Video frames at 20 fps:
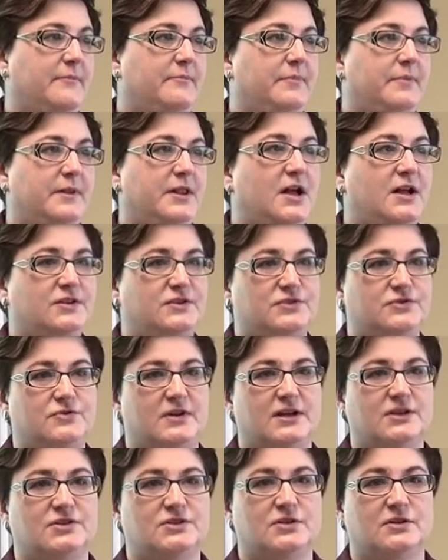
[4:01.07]
a plot
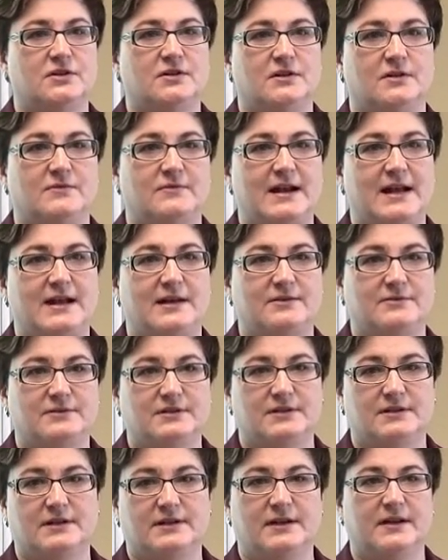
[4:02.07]
structure
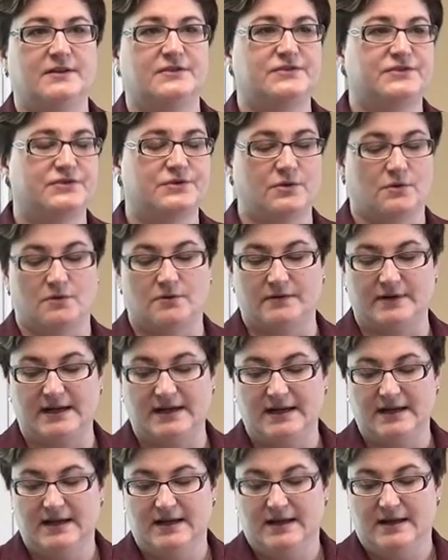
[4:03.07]
around a story.